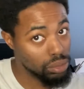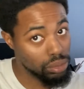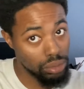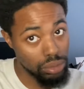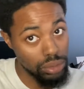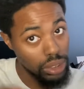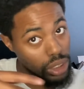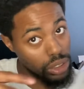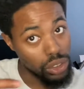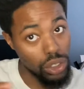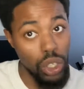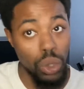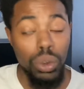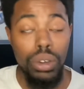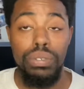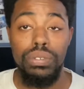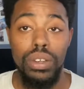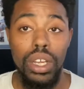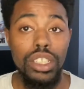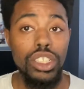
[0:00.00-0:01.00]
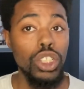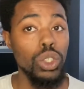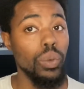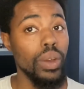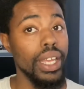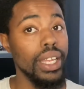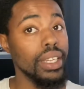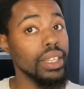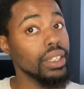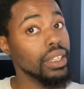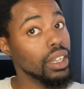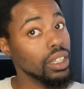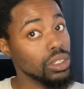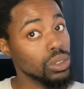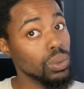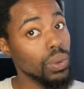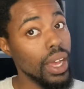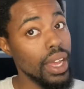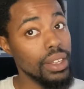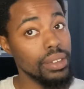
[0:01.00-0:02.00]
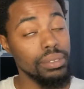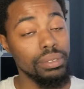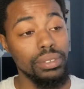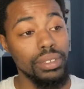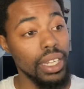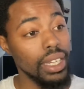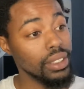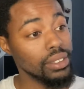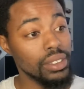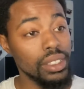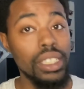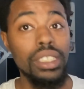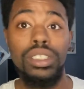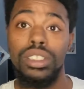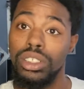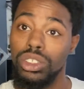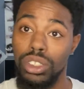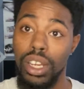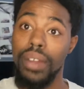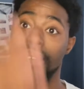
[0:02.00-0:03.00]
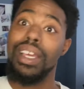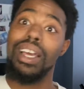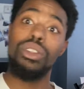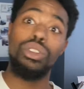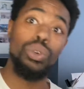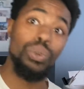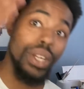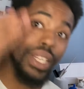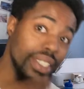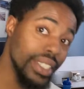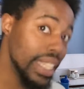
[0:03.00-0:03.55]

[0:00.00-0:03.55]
that's low and fluctuating, guess what? That C just dropped down to a D.